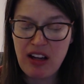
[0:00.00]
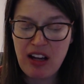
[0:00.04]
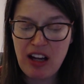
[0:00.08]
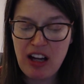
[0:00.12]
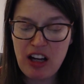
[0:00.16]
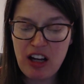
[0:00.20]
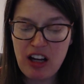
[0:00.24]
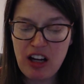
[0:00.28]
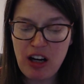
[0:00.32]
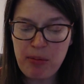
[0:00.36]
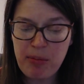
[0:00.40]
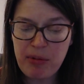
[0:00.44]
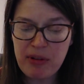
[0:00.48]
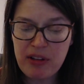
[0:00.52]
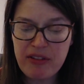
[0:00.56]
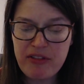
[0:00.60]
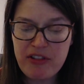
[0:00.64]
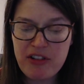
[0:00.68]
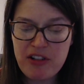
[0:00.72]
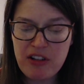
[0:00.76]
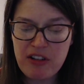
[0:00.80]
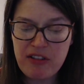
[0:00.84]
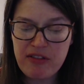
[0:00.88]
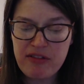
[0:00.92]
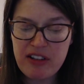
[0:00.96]
A couple of
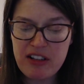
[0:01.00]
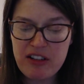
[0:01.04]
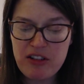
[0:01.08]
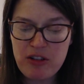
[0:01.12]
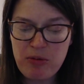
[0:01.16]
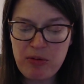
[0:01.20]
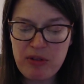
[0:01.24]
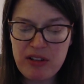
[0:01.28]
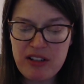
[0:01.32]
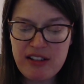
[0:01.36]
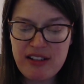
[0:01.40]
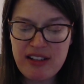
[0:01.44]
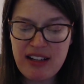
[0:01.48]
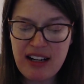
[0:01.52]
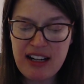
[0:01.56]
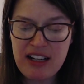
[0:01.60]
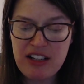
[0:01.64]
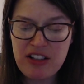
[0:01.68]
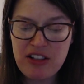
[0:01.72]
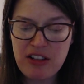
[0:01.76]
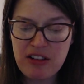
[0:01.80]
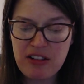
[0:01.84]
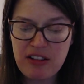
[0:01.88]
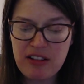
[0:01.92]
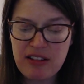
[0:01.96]
sofas were
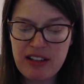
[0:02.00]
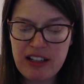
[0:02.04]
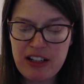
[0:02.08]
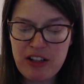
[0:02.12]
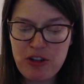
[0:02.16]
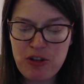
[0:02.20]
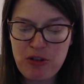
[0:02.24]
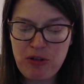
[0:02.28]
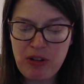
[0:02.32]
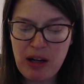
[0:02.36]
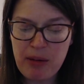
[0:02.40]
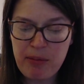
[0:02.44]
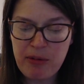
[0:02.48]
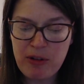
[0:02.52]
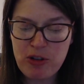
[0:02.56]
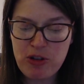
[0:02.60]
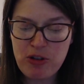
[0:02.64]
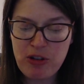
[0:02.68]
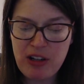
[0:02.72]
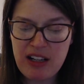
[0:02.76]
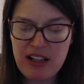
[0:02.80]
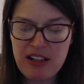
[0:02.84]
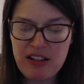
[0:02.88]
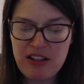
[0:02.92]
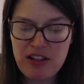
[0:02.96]
designed to look like Scrabble
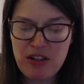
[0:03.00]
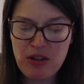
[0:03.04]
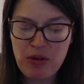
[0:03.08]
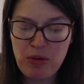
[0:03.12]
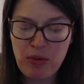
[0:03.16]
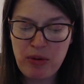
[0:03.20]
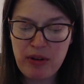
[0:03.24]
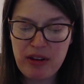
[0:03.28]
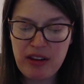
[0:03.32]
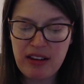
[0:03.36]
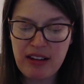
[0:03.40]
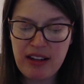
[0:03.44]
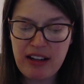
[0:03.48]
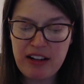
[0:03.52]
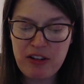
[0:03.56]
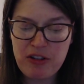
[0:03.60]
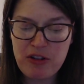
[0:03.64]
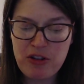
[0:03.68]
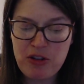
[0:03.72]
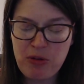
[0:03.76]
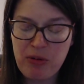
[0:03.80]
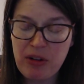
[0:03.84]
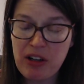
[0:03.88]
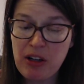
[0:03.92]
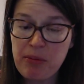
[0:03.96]
trays with letter
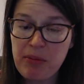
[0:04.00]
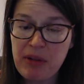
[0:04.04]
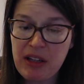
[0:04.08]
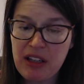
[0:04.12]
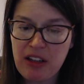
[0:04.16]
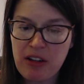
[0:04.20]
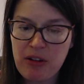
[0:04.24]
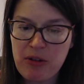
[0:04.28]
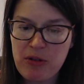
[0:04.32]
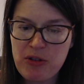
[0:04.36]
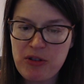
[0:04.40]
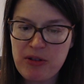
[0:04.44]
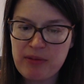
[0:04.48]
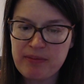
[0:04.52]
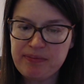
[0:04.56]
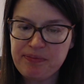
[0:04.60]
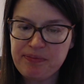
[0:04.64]
square pillows.